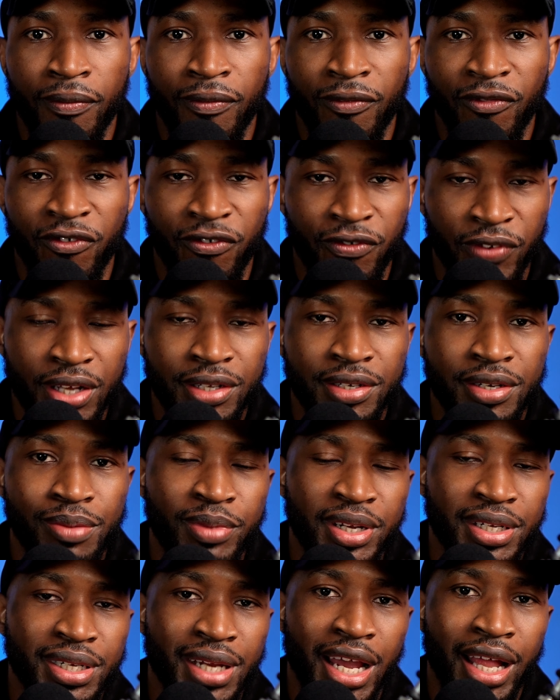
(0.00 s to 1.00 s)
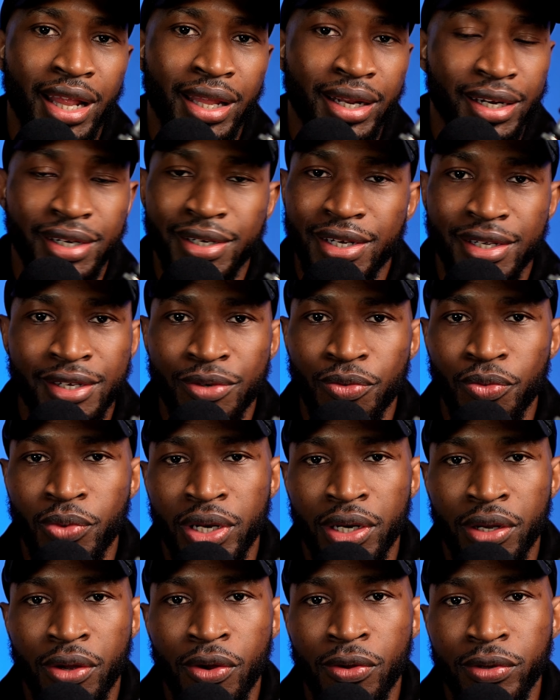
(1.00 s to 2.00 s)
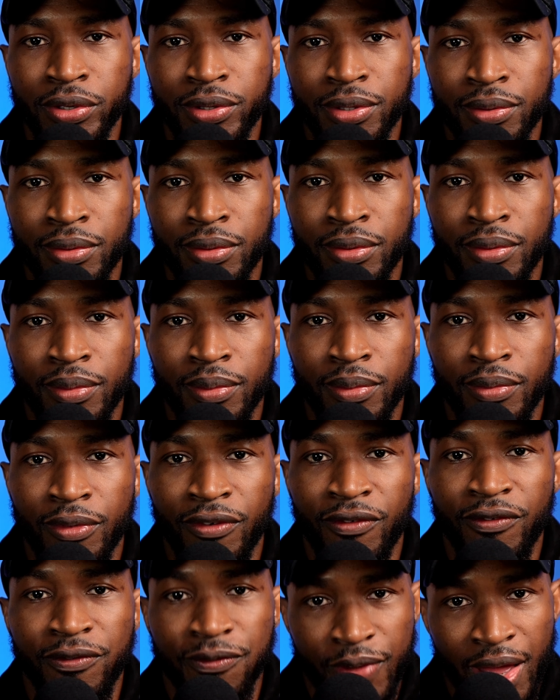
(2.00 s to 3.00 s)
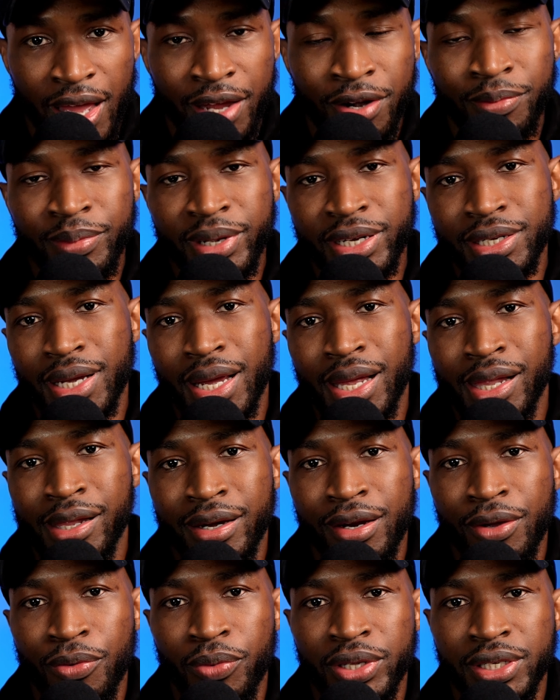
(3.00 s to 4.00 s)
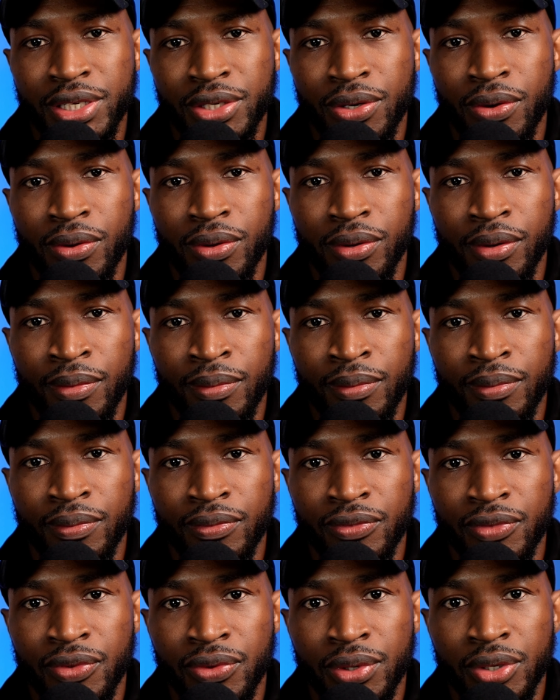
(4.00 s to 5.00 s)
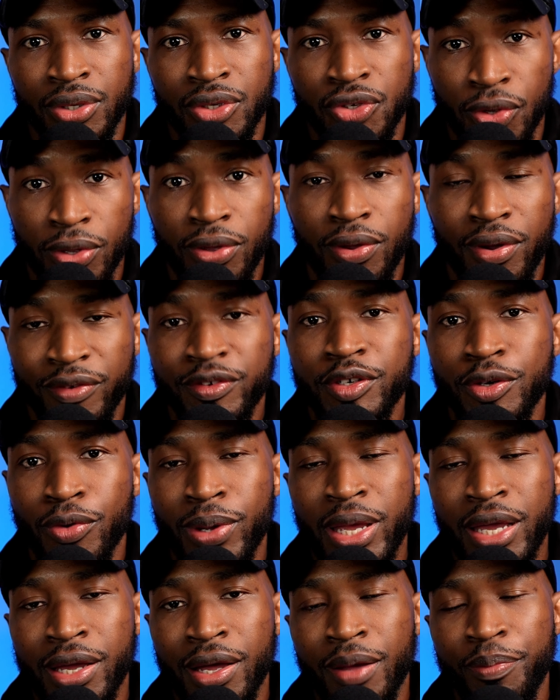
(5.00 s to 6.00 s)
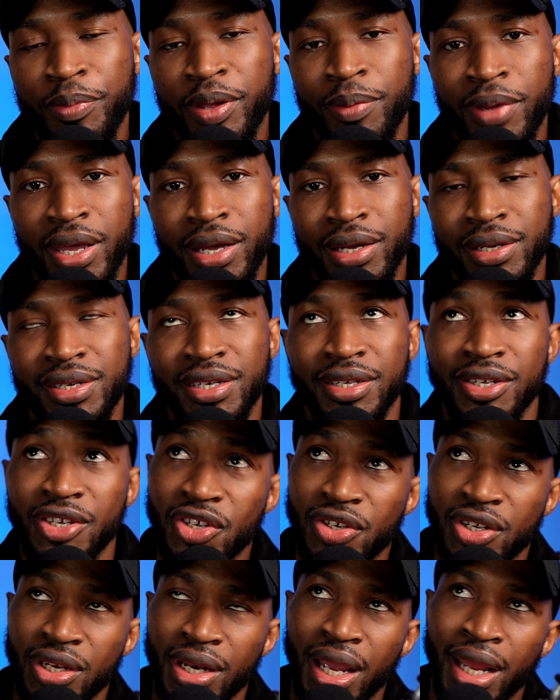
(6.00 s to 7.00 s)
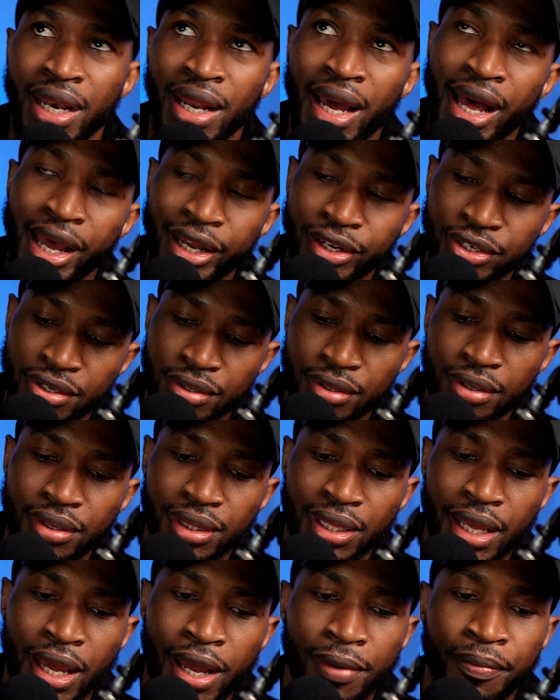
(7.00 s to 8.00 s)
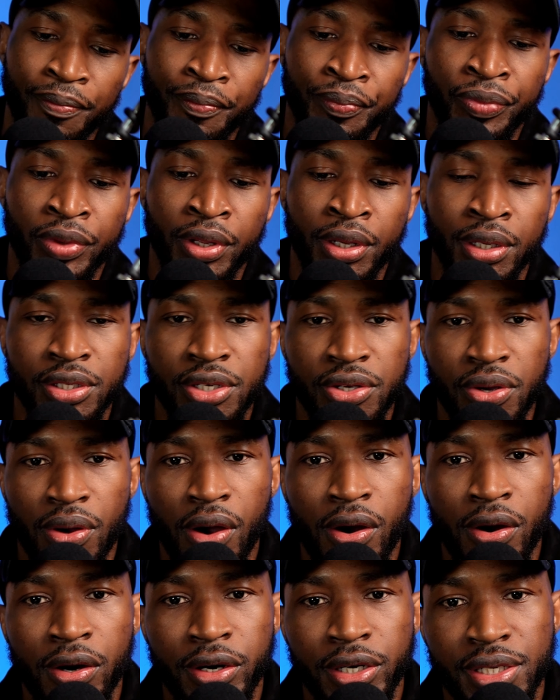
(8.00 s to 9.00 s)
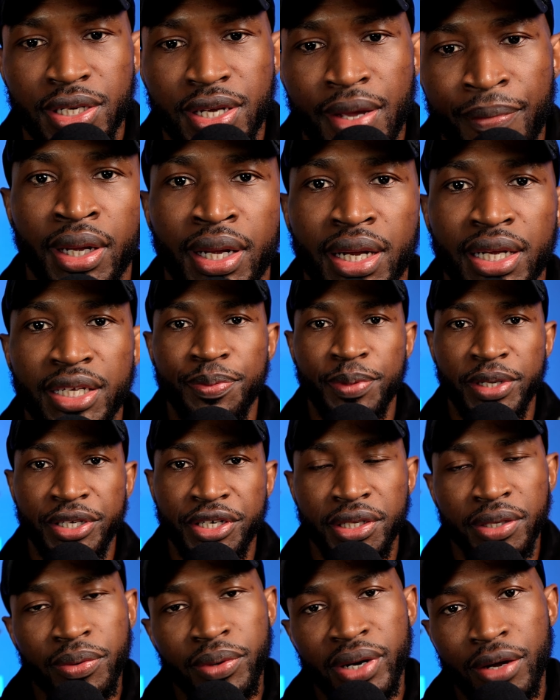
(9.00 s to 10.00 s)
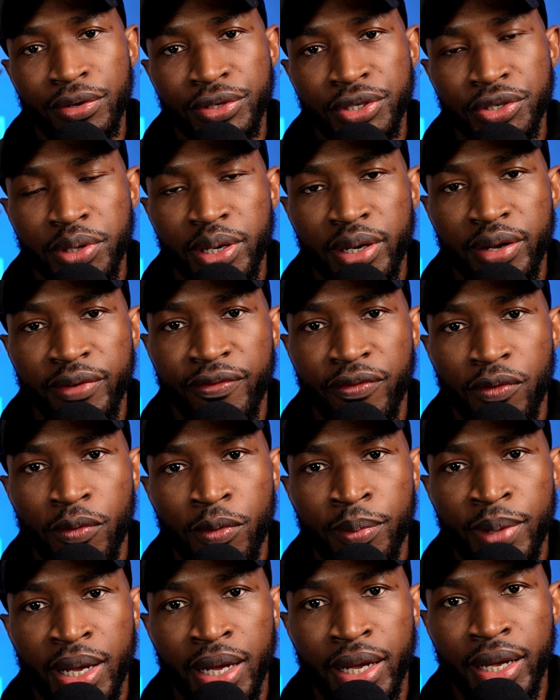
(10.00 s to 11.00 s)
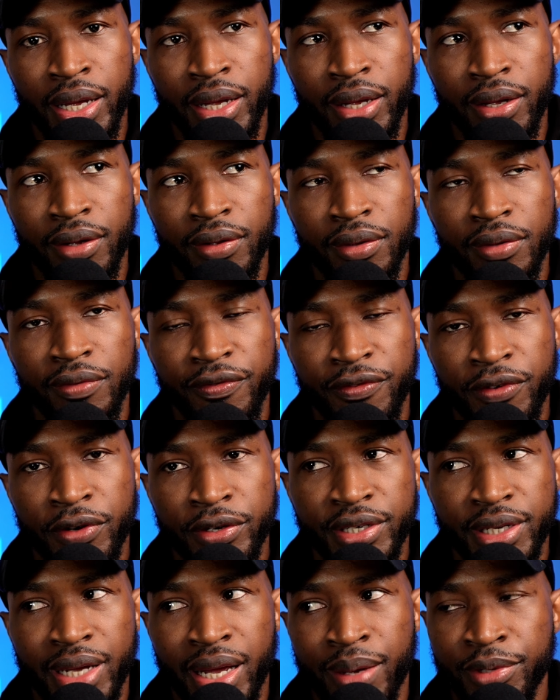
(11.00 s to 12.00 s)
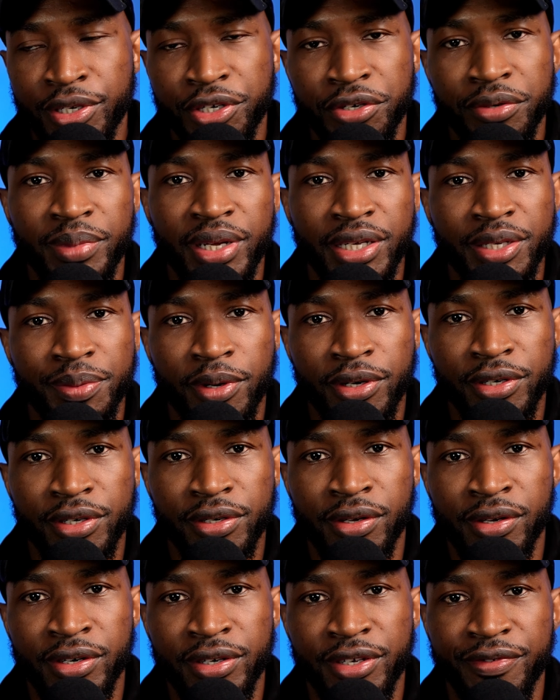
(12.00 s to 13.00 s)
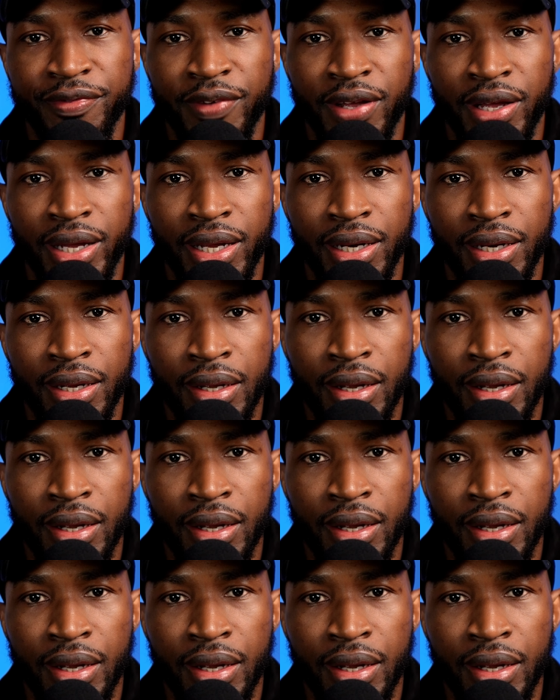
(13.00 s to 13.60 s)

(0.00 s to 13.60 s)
Victim mentality doesn't win gold. Fighter mentality wins gold. So you have to wake up and make a decision. And I took that to heart, especially when I was training for my first amateur mixed martial arts fight.